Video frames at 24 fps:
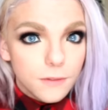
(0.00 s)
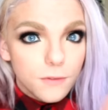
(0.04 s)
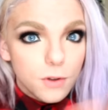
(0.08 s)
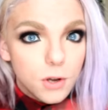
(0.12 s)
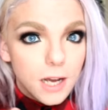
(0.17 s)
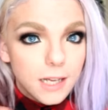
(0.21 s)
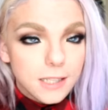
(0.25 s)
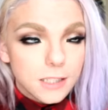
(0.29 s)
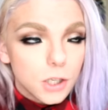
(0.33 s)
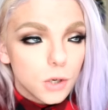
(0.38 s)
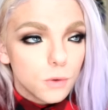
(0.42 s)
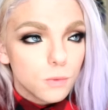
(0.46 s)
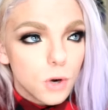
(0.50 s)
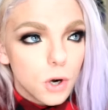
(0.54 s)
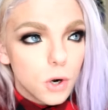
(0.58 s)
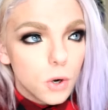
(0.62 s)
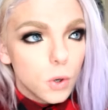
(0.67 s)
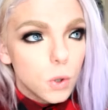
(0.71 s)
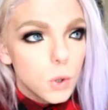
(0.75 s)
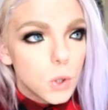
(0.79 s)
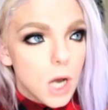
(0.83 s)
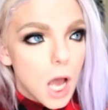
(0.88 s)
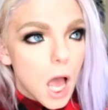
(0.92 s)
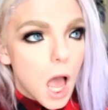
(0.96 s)
If you guys know
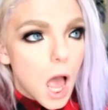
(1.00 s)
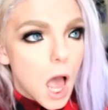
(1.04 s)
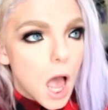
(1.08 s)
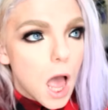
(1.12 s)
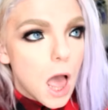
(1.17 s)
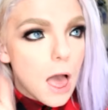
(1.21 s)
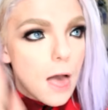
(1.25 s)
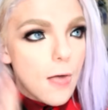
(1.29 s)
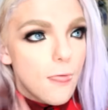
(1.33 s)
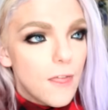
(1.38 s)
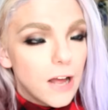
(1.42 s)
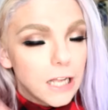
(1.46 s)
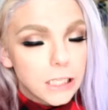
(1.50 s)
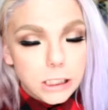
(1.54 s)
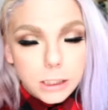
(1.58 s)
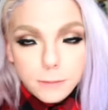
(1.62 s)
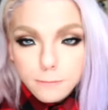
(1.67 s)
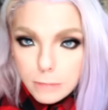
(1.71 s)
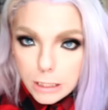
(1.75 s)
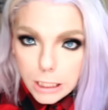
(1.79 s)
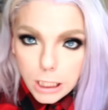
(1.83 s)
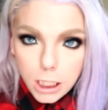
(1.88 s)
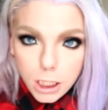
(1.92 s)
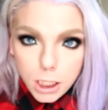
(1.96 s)
Rogue, that's
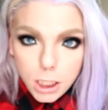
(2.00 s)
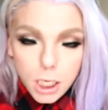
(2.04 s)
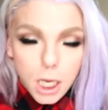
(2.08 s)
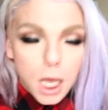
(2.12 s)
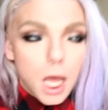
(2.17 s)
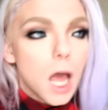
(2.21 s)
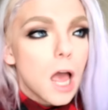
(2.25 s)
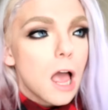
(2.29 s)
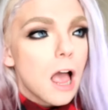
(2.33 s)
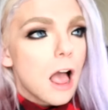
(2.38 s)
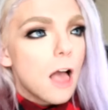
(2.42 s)
me,